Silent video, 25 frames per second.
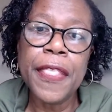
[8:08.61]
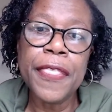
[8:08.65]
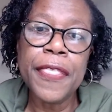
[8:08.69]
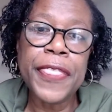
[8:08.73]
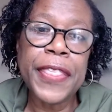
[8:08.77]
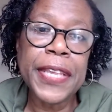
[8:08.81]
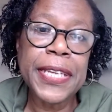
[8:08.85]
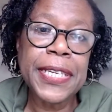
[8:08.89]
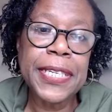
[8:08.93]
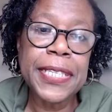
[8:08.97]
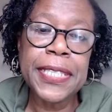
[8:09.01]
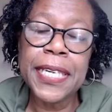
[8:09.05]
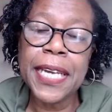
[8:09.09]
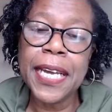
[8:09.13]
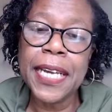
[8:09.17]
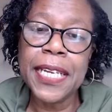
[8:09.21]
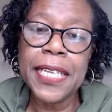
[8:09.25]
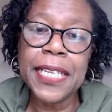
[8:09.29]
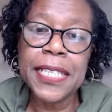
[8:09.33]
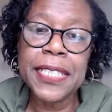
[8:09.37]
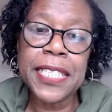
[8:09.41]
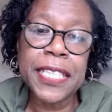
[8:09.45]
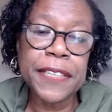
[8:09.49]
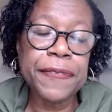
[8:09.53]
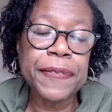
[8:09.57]
the
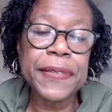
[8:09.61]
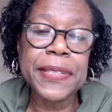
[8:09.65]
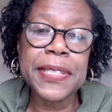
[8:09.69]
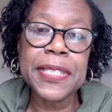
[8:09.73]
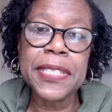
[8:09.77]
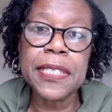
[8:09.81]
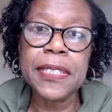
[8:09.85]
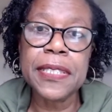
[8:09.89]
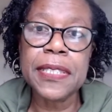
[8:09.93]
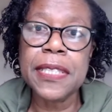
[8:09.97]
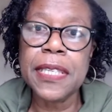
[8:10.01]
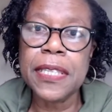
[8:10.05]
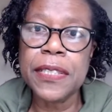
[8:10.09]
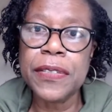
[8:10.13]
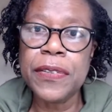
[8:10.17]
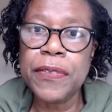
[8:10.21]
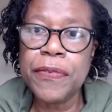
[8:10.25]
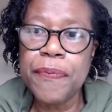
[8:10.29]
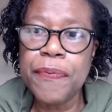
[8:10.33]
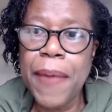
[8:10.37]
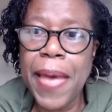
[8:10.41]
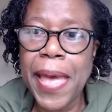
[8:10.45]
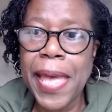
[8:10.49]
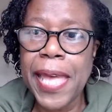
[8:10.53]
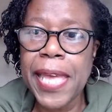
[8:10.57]
differences that
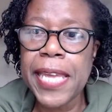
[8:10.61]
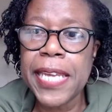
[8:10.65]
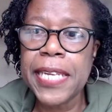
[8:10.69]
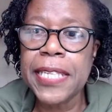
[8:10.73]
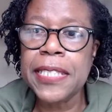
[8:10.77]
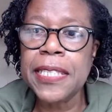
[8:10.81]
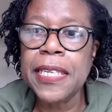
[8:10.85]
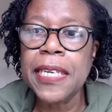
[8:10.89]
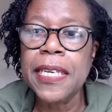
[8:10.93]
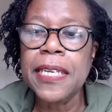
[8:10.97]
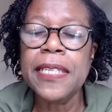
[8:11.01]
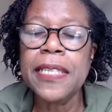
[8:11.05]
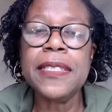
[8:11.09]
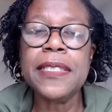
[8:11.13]
you've made.